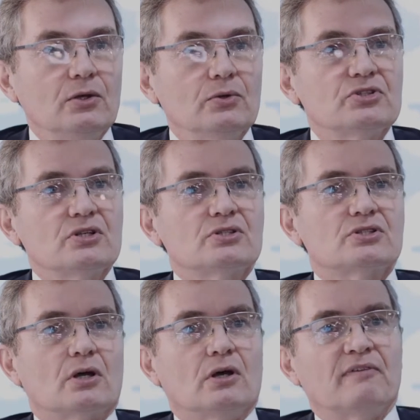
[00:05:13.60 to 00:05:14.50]

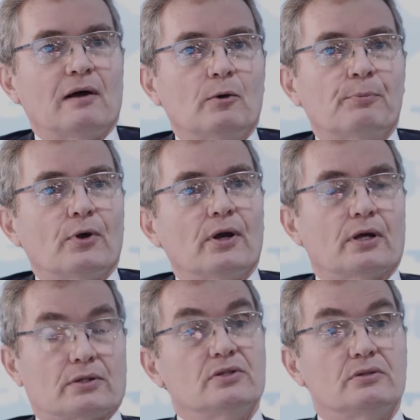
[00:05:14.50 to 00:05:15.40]
users of our
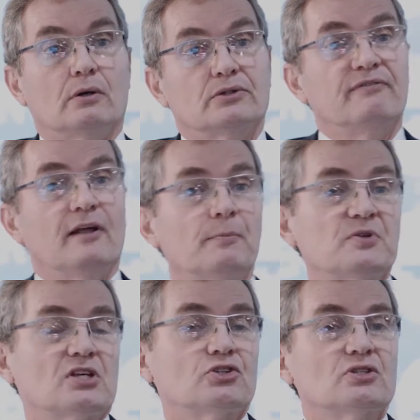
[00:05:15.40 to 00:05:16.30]
product, or
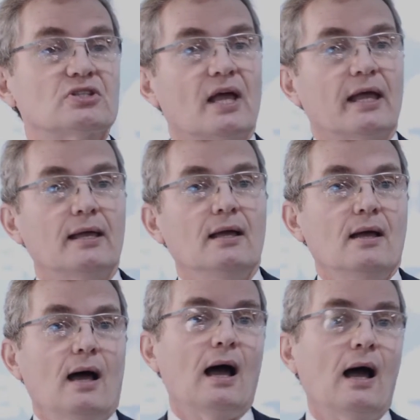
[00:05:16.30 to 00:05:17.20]
developers I should say,
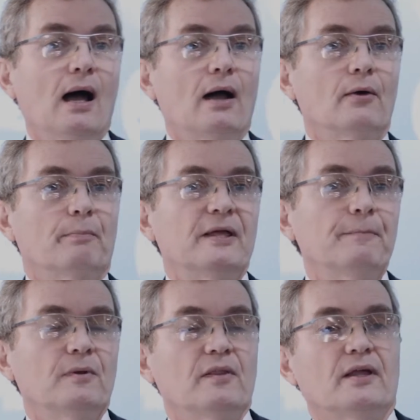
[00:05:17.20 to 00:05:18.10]
are
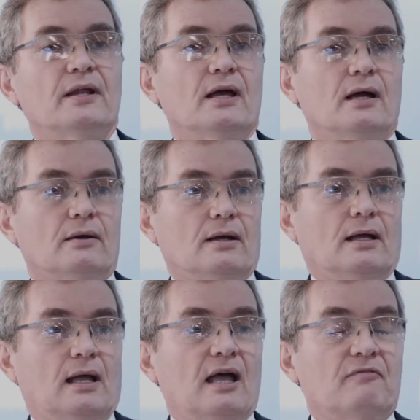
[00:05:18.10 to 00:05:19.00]
people that
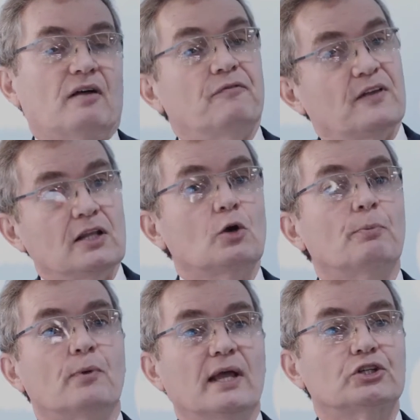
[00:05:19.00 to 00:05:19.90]
have a field
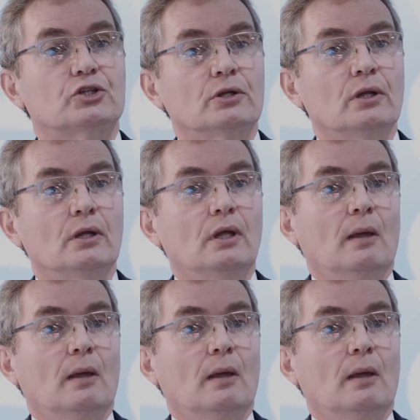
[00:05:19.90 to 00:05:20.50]
operation,